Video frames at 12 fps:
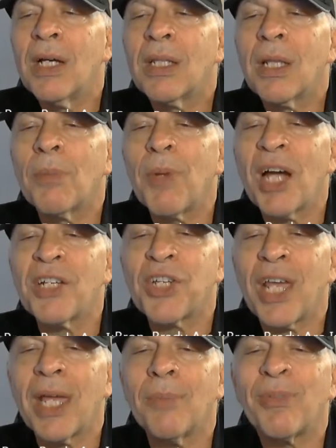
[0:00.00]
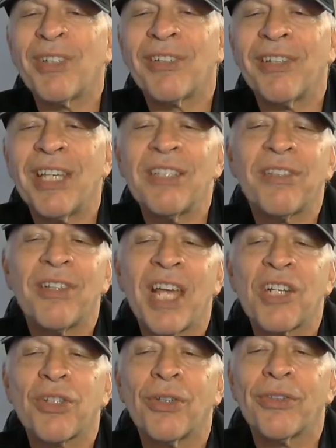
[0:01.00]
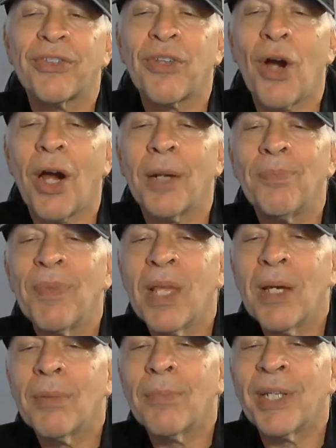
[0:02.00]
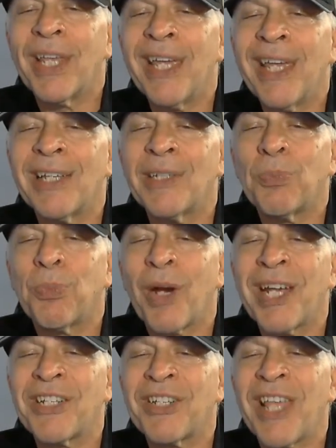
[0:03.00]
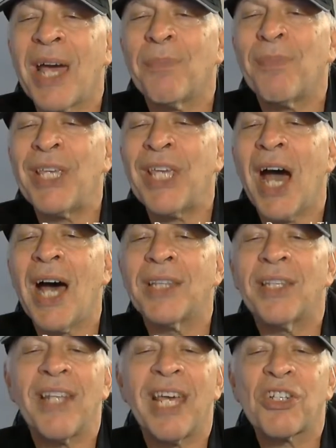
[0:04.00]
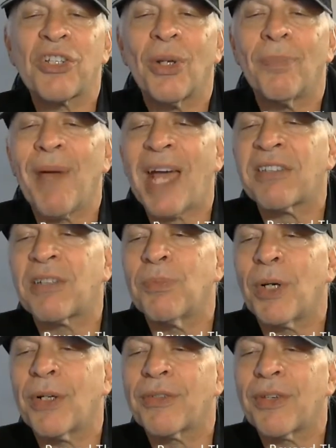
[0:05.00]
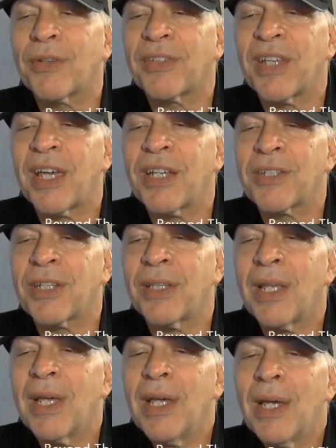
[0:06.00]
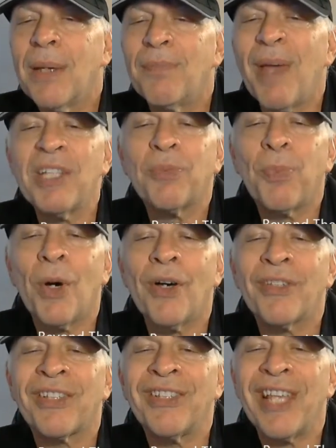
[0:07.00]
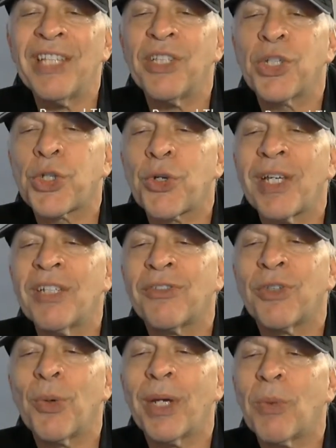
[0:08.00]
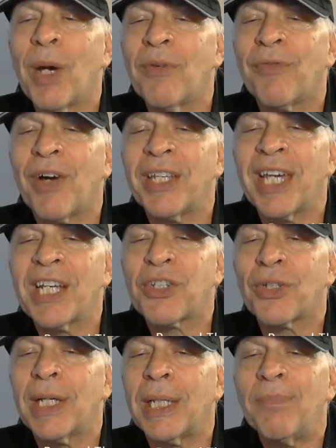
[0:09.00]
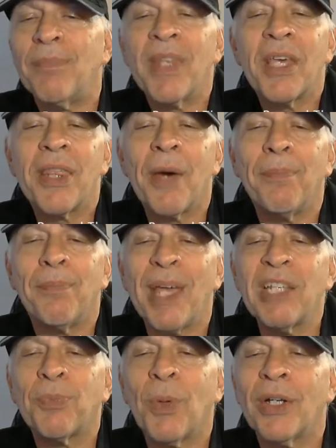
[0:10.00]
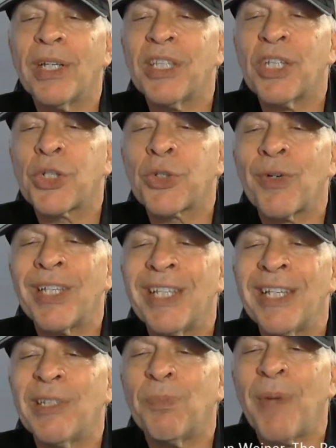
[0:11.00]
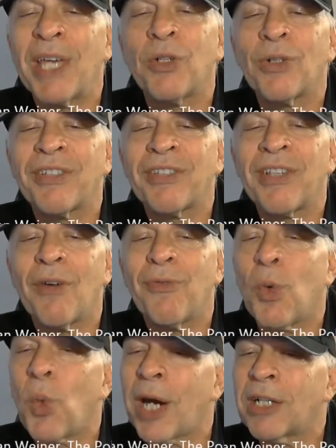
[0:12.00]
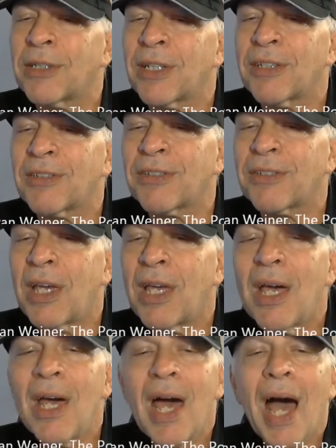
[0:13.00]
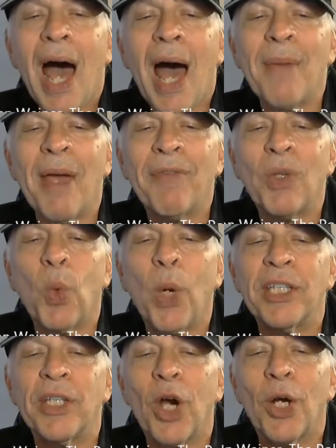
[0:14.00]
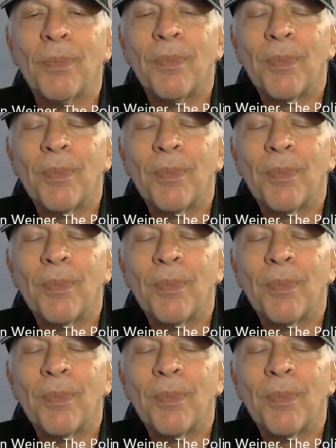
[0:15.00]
LeBron James is an international star, but he has branched out beyond the National Basketball Association. Baseball as an industry is doing well financially. The baseball industry needs better self-awareness. I'm Evan Weiner